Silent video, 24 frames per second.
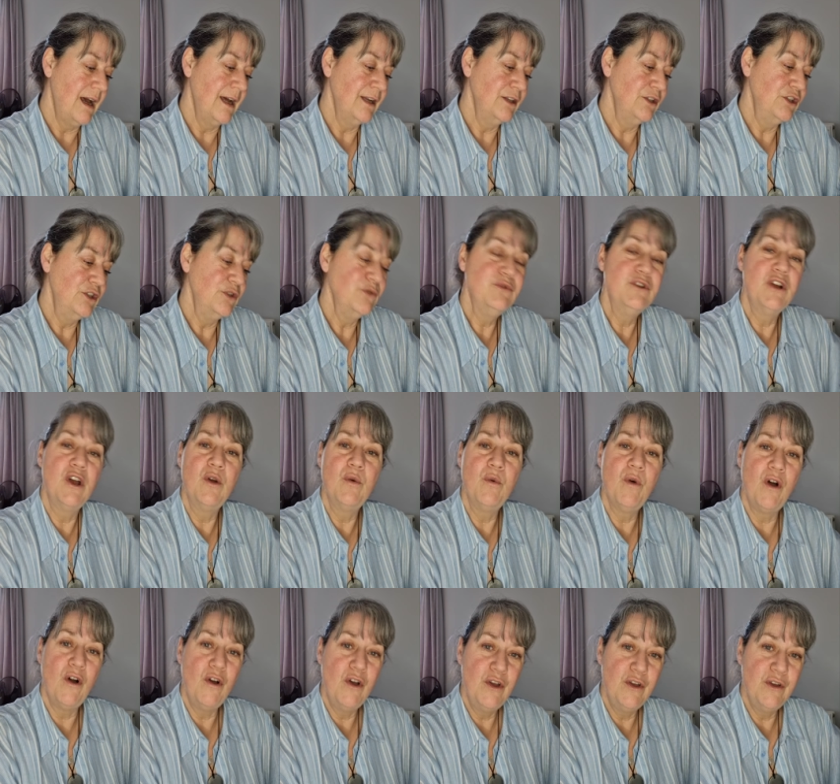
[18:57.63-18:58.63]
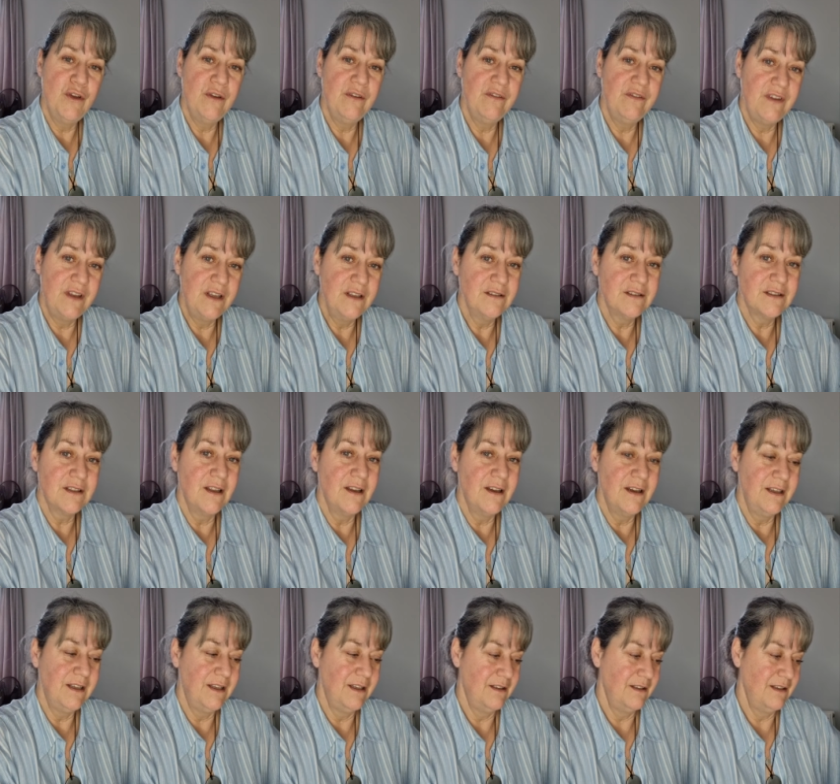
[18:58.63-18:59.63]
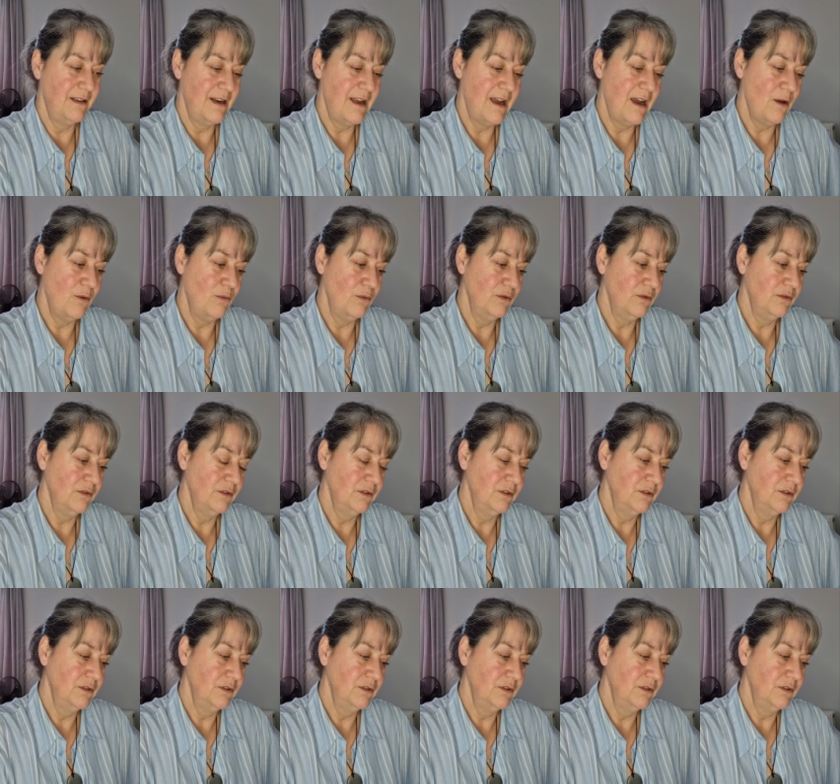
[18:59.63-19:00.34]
And you know what hurt feels like now.